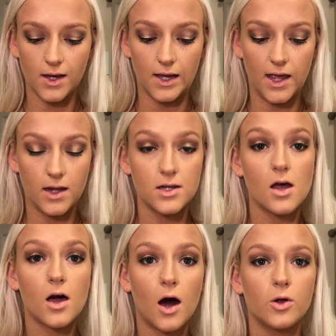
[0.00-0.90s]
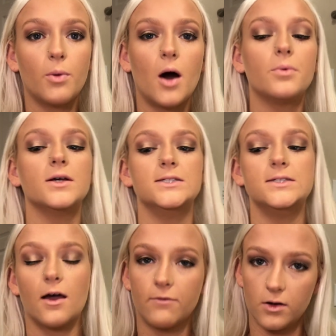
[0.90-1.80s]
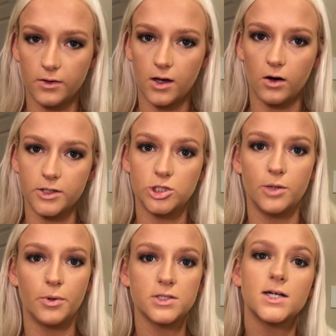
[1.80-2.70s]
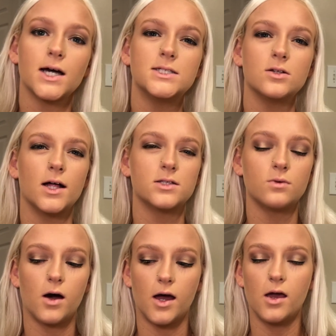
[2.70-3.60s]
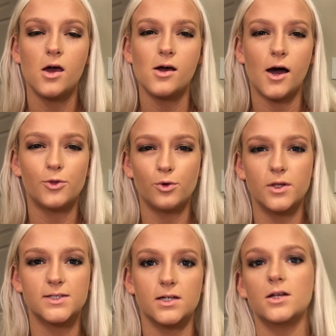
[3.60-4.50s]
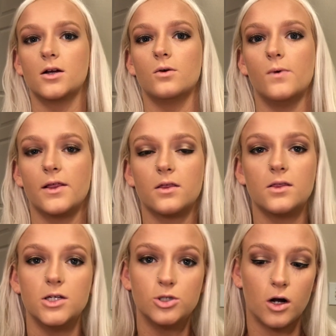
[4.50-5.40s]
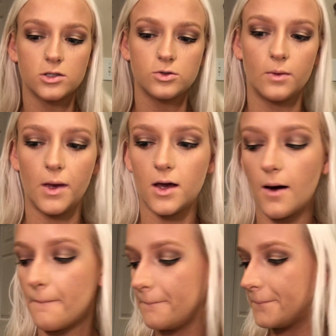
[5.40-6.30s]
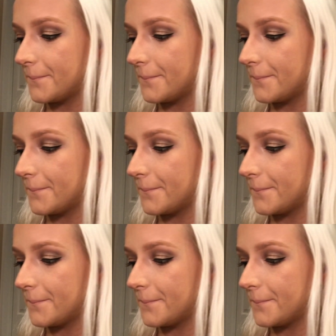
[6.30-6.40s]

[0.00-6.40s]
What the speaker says: And ColourPop is definitely on the cheaper side, so that's why I threw this in here with the Drugstore makeup.